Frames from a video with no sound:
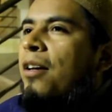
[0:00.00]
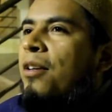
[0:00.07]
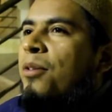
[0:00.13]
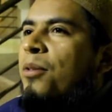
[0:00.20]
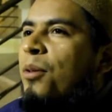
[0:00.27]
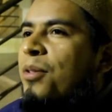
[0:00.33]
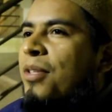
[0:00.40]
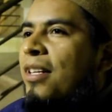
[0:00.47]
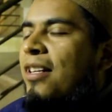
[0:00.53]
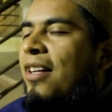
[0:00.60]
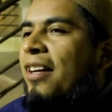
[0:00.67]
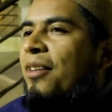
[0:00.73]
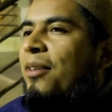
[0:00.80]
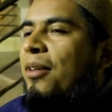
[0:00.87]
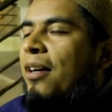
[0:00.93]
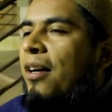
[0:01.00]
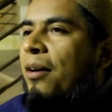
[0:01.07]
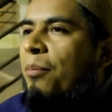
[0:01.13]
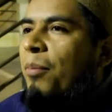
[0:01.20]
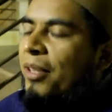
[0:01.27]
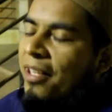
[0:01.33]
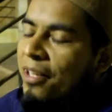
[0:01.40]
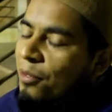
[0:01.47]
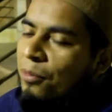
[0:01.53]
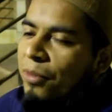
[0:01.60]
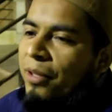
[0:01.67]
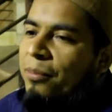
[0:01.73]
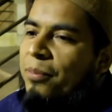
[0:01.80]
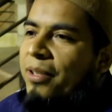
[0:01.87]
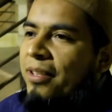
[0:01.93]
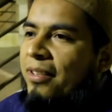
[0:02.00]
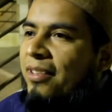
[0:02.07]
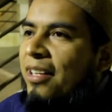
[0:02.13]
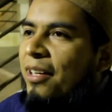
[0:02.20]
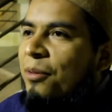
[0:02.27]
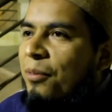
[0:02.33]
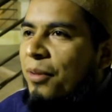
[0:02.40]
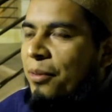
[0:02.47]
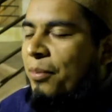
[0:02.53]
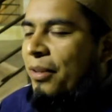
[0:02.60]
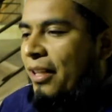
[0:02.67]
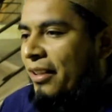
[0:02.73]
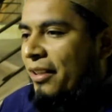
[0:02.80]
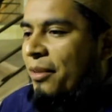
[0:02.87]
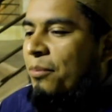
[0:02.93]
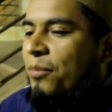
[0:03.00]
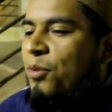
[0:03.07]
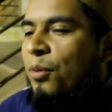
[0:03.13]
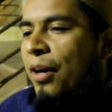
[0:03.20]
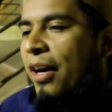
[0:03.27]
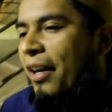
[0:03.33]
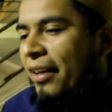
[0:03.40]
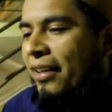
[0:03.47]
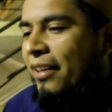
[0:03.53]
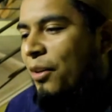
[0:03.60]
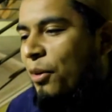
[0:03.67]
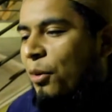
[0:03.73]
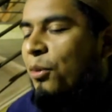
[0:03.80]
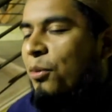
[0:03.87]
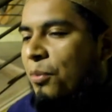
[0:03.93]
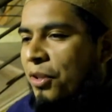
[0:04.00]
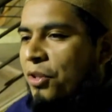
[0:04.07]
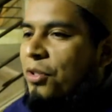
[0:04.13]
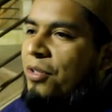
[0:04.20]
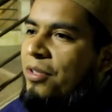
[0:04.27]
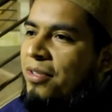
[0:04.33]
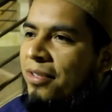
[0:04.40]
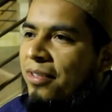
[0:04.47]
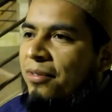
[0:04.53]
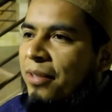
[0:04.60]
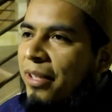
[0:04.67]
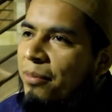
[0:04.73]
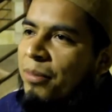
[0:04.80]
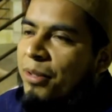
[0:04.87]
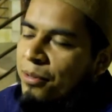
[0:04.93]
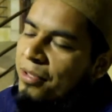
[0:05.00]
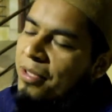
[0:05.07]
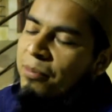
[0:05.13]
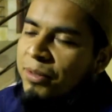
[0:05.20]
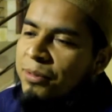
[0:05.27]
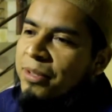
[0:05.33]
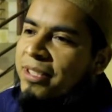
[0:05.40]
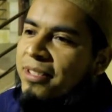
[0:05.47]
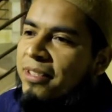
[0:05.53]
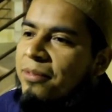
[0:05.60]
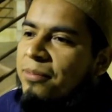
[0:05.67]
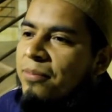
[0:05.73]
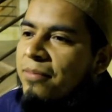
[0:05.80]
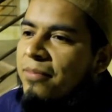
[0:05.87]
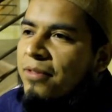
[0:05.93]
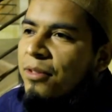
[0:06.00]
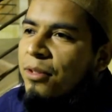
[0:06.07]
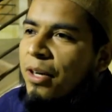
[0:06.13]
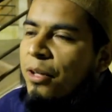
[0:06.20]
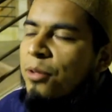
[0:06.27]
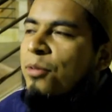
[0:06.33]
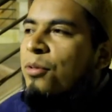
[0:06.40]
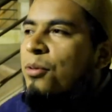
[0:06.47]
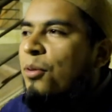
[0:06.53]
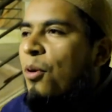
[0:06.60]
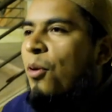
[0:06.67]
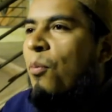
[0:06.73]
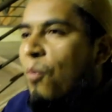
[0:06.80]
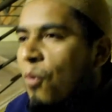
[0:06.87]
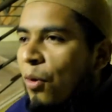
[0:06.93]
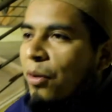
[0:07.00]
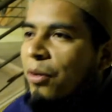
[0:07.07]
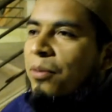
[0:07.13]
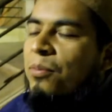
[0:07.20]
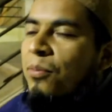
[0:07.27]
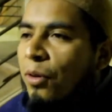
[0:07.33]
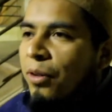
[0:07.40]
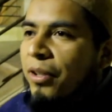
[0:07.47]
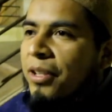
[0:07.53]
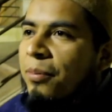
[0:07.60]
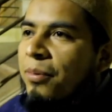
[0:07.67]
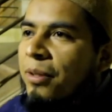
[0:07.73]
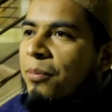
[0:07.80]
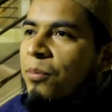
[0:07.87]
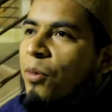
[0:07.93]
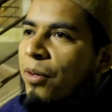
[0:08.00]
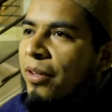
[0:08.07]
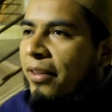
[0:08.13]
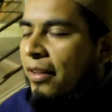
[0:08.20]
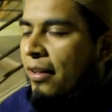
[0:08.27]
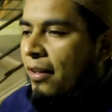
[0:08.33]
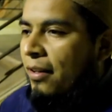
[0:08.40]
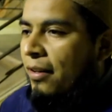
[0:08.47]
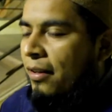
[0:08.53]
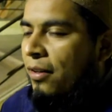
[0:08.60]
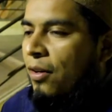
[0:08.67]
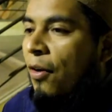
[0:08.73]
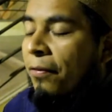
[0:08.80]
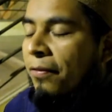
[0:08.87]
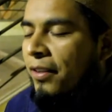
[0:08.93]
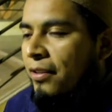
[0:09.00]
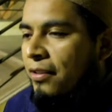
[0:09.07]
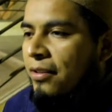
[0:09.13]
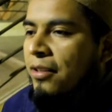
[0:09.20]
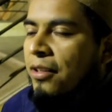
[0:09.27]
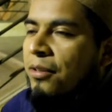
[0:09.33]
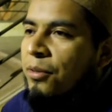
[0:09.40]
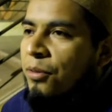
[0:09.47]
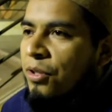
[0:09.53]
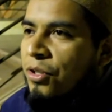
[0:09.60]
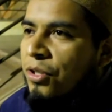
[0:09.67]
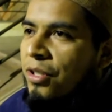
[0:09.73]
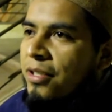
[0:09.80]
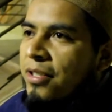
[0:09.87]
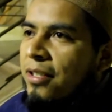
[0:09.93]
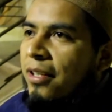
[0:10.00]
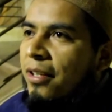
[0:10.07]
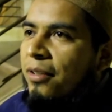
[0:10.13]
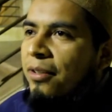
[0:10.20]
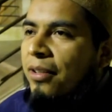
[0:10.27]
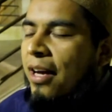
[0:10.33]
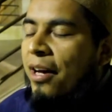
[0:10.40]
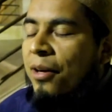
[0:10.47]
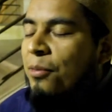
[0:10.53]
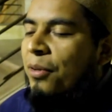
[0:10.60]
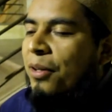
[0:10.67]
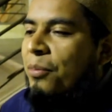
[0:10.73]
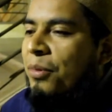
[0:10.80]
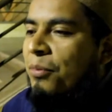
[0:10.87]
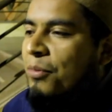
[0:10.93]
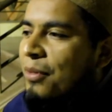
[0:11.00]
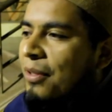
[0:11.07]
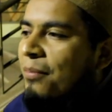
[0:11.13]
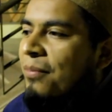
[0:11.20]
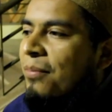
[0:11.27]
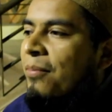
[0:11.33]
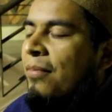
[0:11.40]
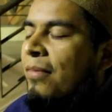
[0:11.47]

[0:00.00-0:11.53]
So I say like, but I don't want to be like them. So I gonna go to my church, right? Because I'm a Christian. So I used to go even more often to the church. Like, I don't want to be Muslim.